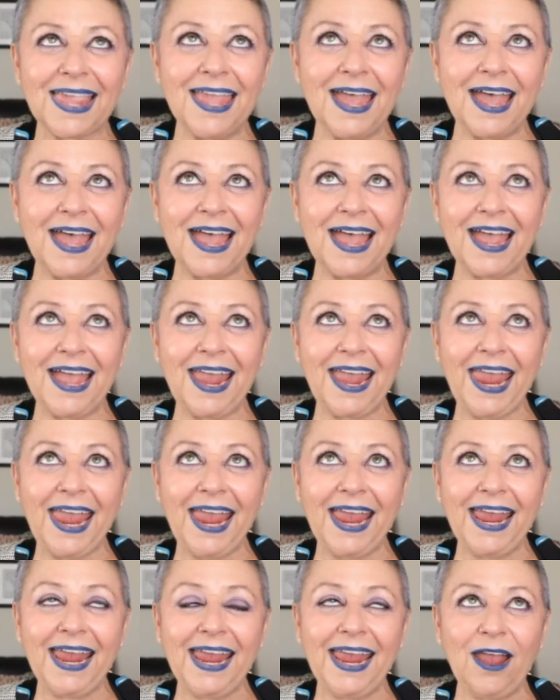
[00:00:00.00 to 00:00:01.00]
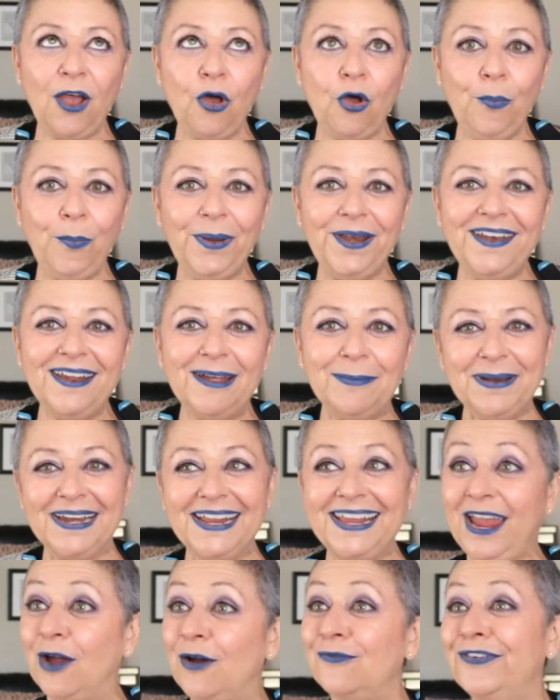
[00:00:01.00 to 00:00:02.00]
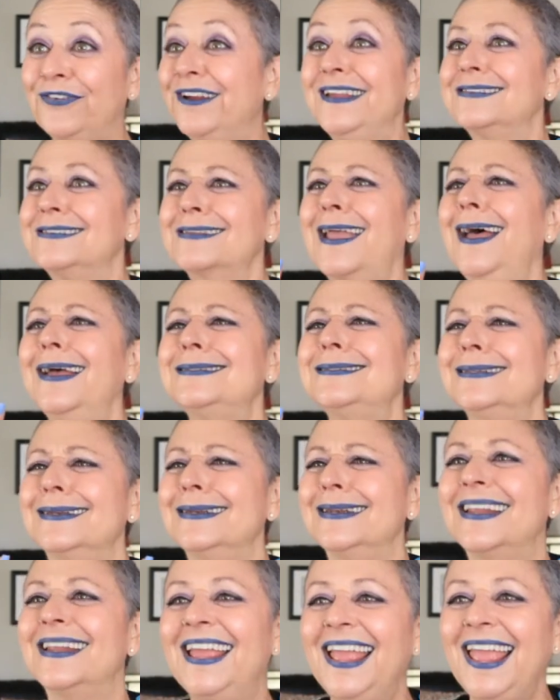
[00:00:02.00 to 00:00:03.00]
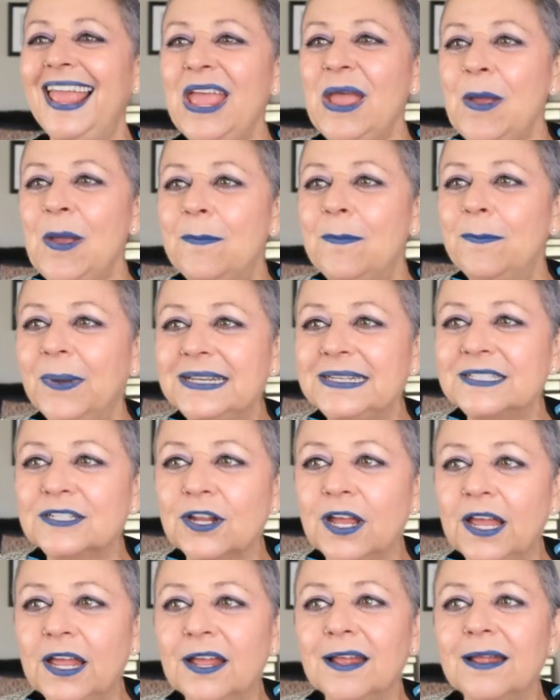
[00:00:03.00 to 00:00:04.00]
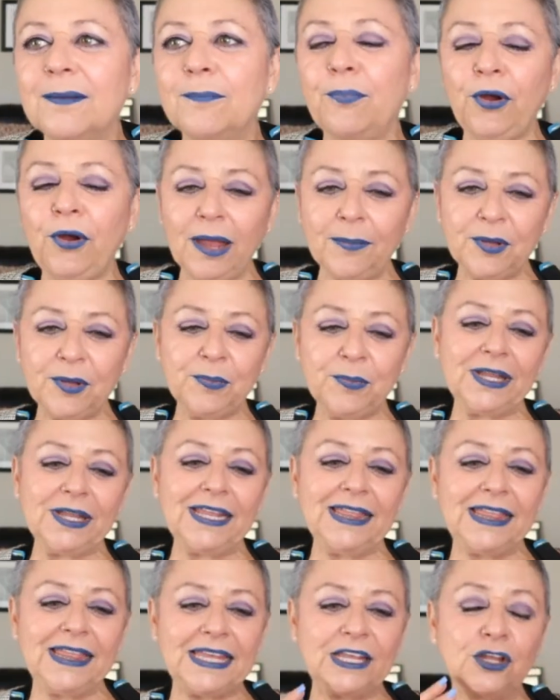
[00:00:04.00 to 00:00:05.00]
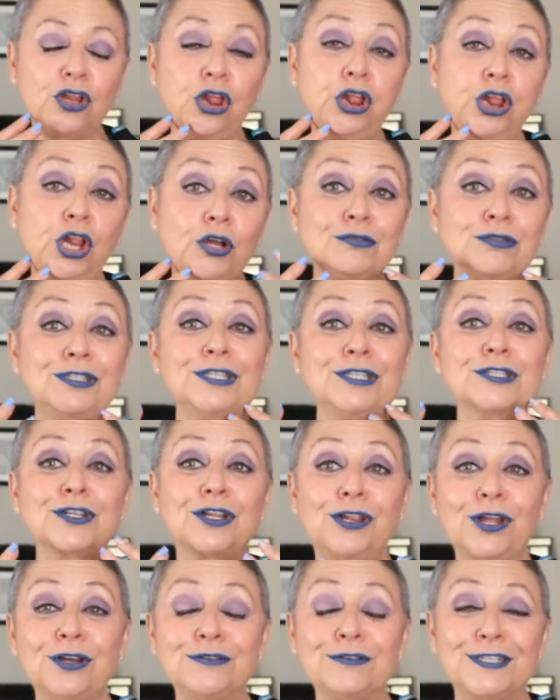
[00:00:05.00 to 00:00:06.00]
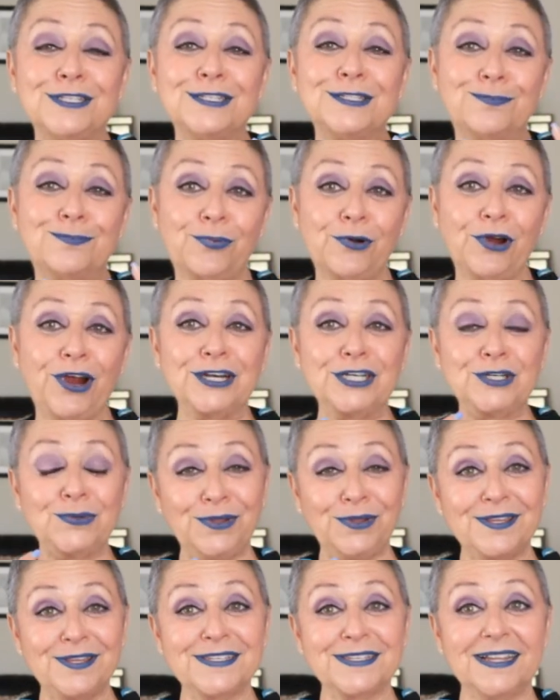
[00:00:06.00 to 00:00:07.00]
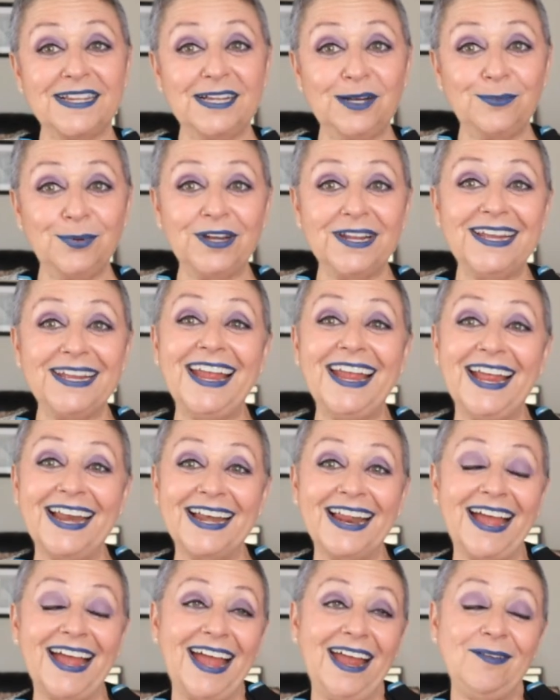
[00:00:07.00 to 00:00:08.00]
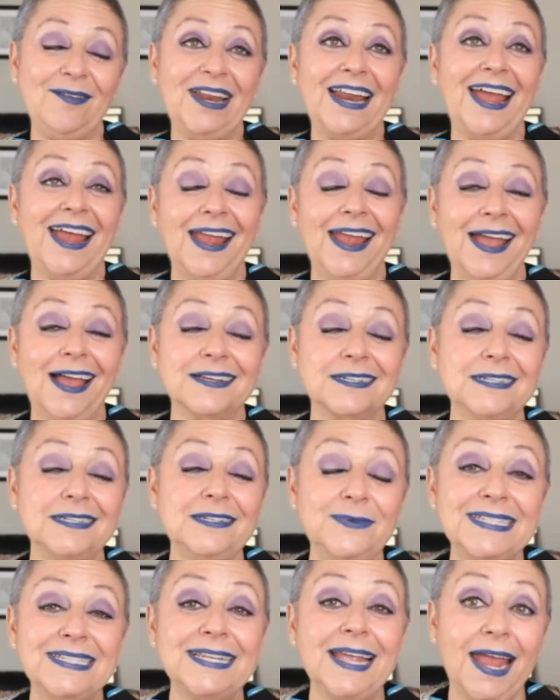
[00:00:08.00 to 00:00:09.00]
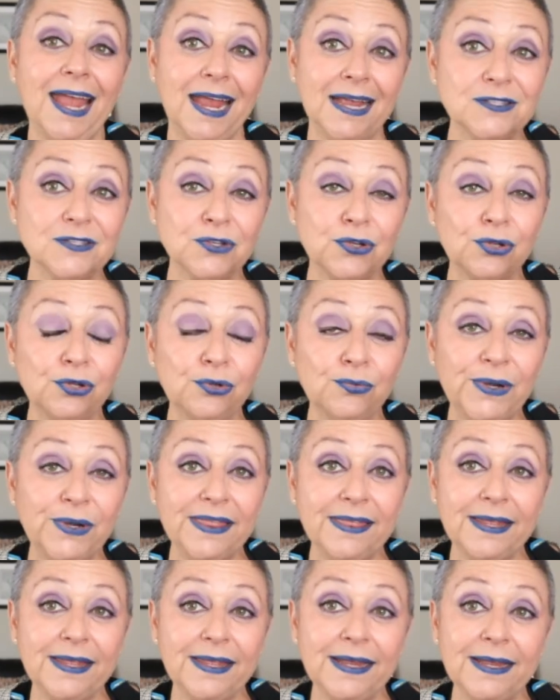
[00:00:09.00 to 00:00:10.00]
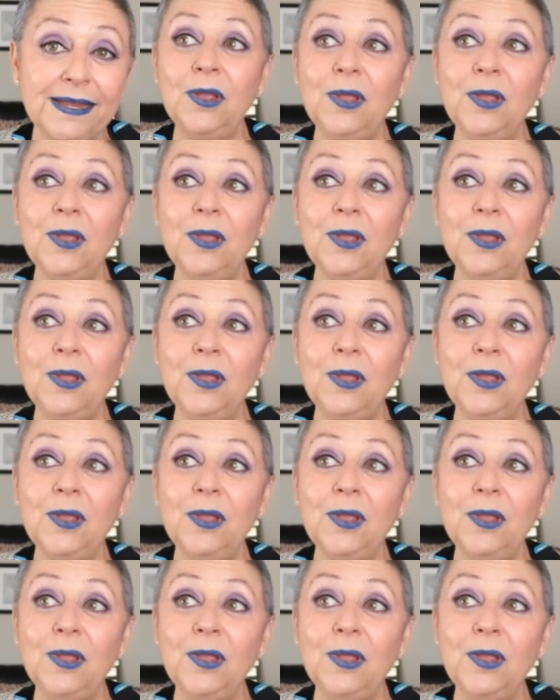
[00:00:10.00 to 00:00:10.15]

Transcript: I opened up an account for his cousin, but probably the closest closest brush with a celebrity. And I mean, I actually went to high school with him.